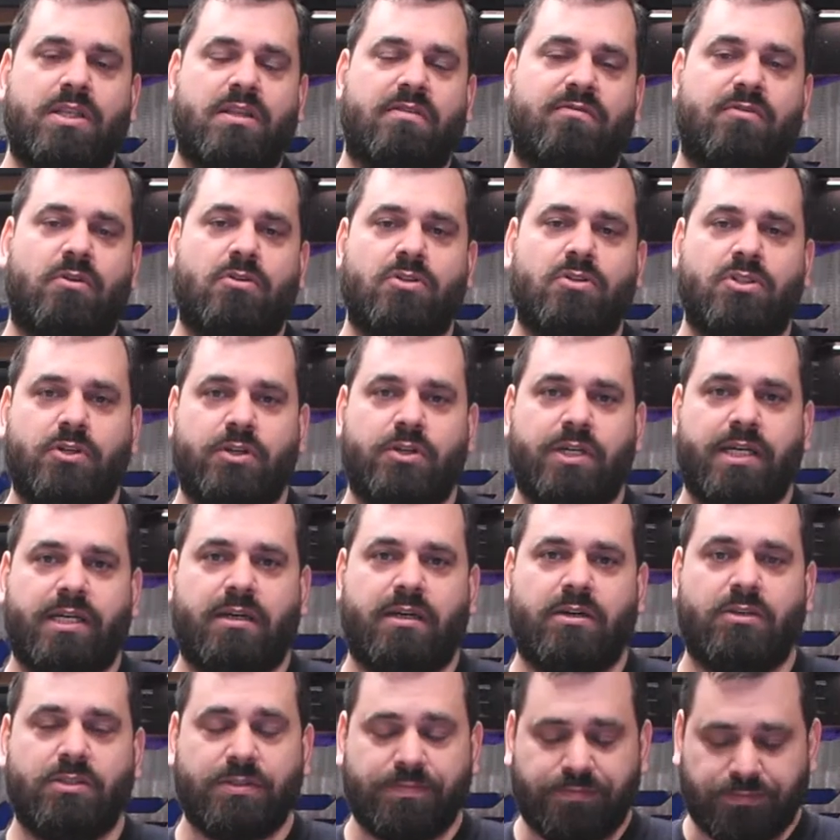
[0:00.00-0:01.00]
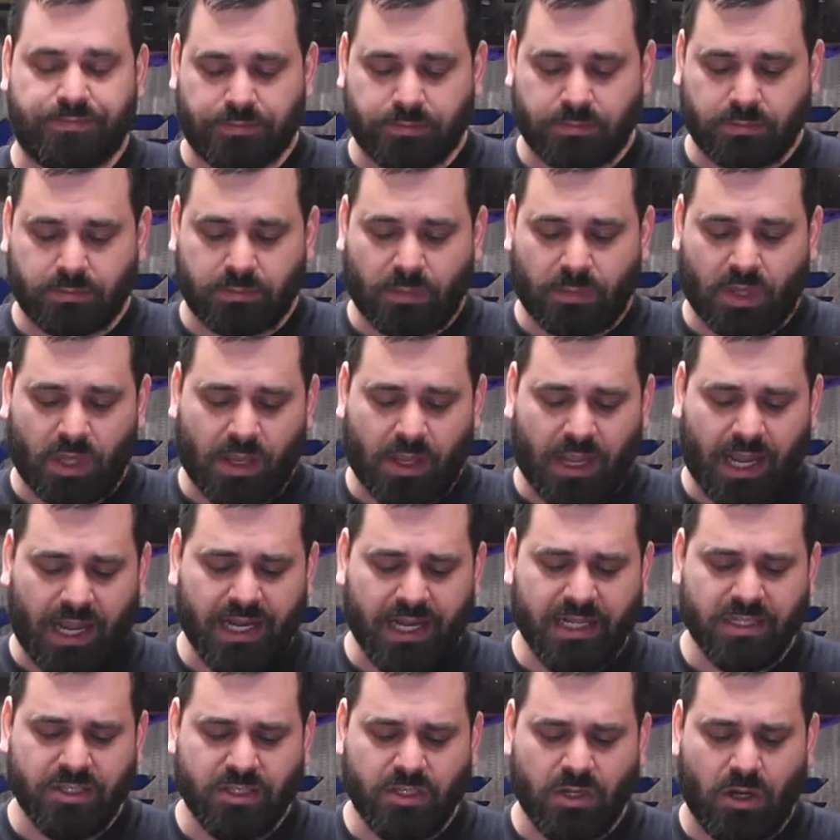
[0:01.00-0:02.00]
in the first two years.
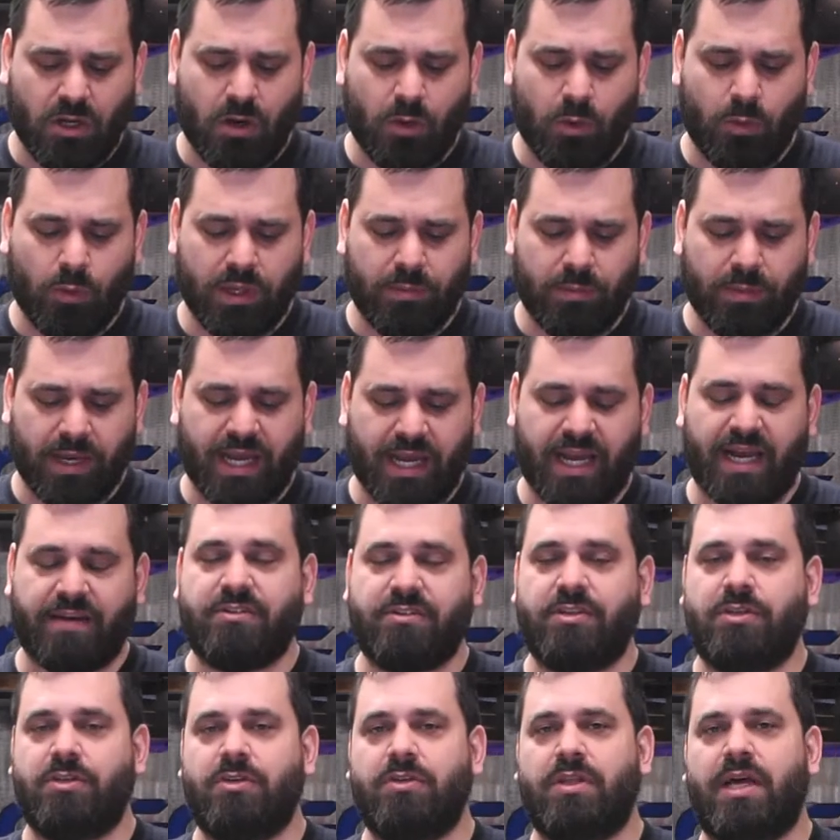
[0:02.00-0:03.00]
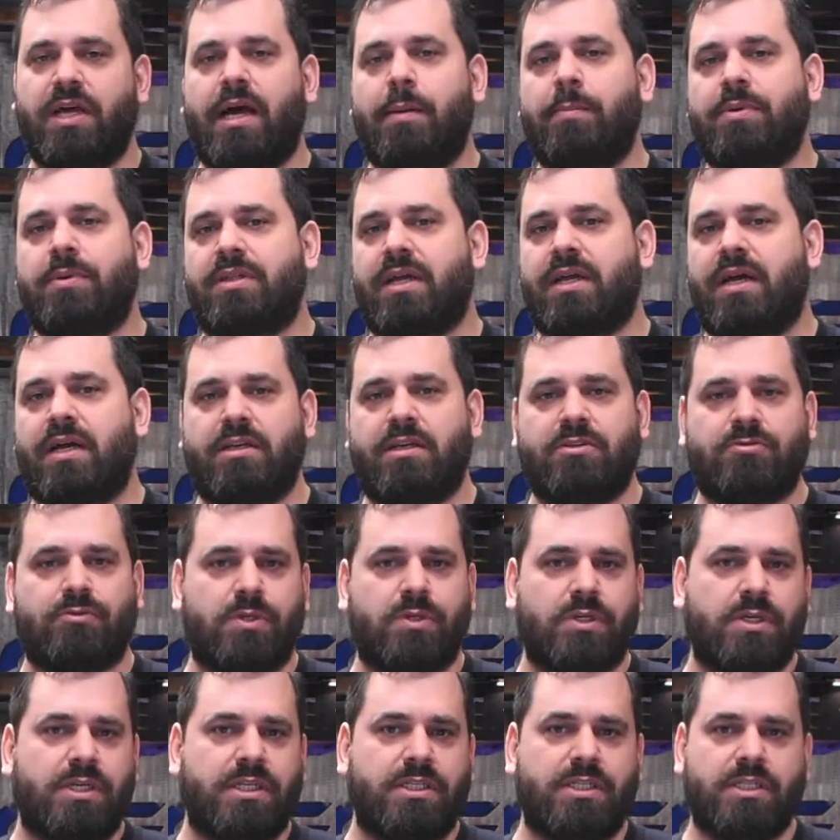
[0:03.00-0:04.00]
And so we may have to do that, but that is
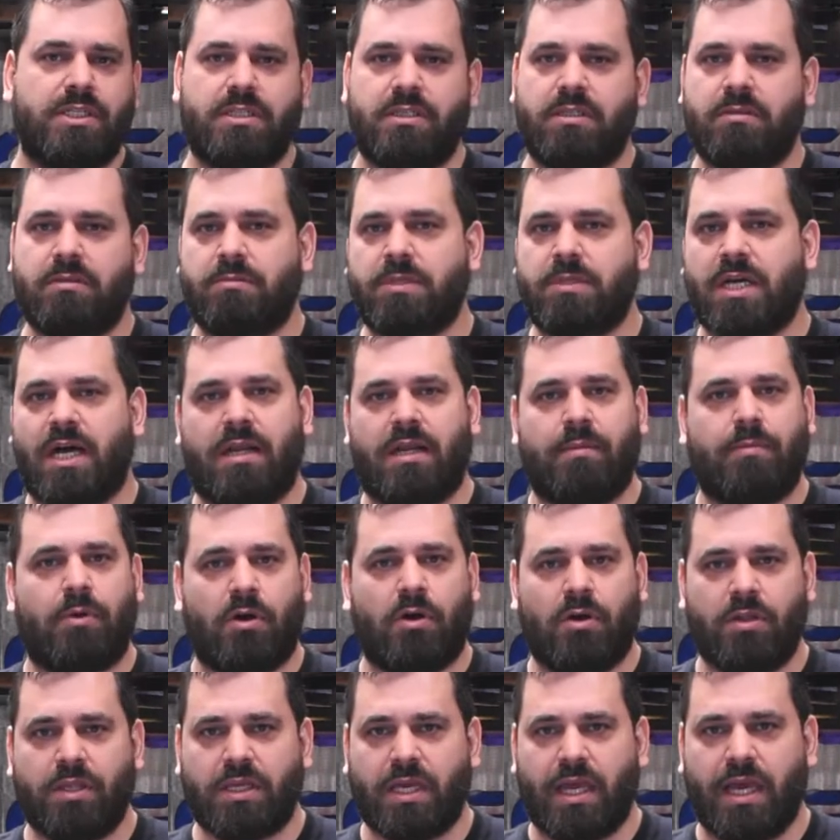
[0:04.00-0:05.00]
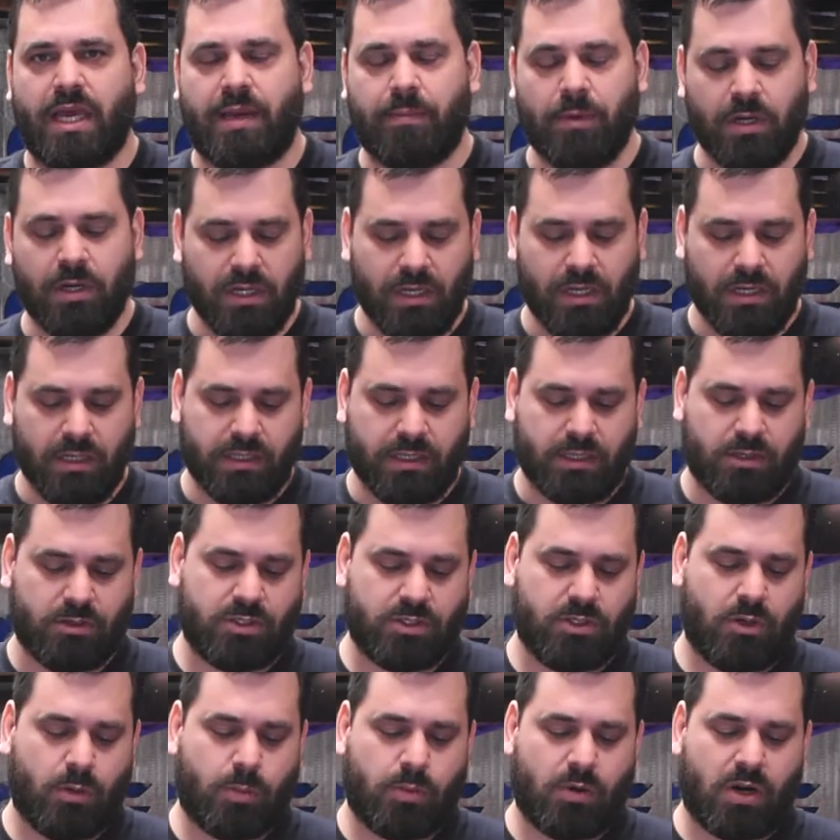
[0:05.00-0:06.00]
really just kind of part of the game.
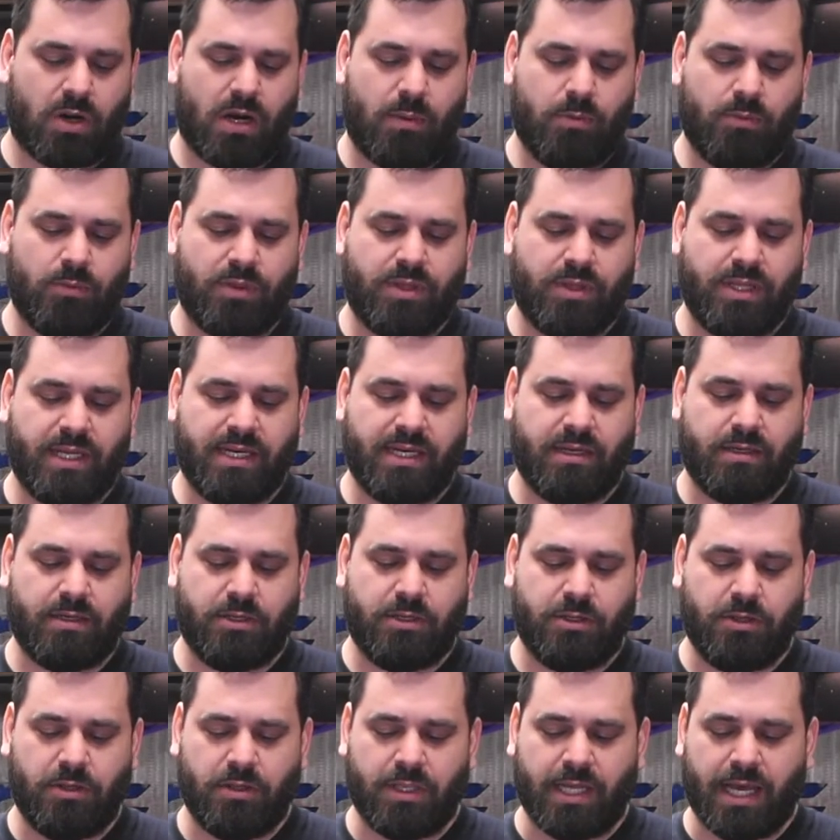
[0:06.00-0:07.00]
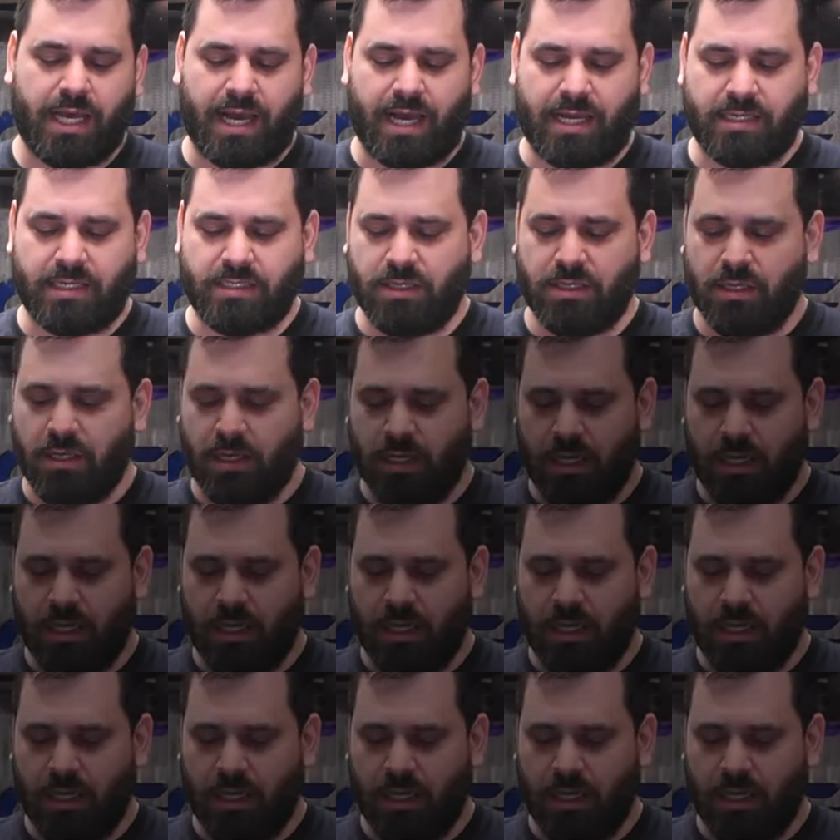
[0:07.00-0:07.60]
There's no problem with needing to do that.